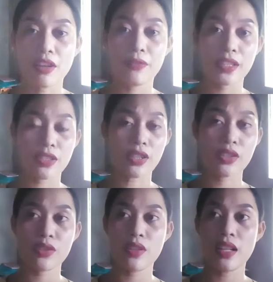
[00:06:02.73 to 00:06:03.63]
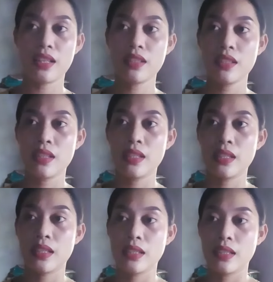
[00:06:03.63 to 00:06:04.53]
of instructional
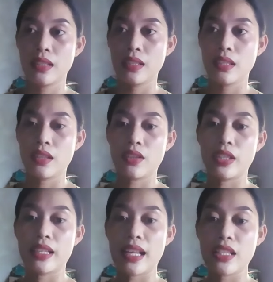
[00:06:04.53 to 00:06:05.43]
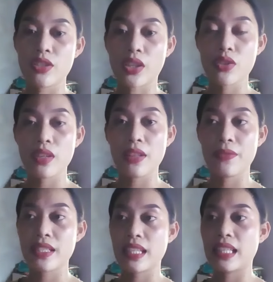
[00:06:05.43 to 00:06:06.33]

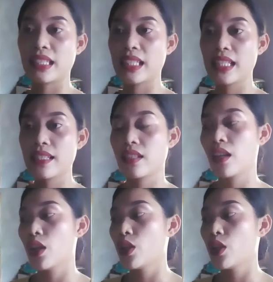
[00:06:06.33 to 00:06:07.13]
facilities.